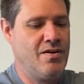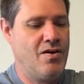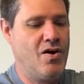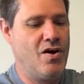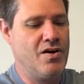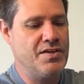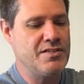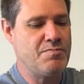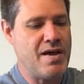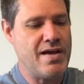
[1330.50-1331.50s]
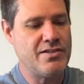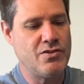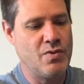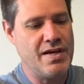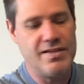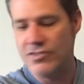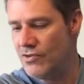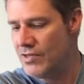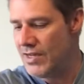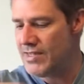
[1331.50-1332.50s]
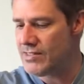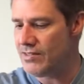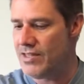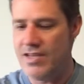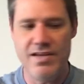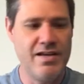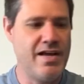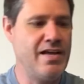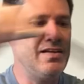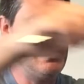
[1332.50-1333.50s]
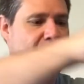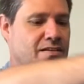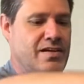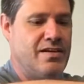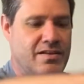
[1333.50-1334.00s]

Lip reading: all this packs away so nicely and neatly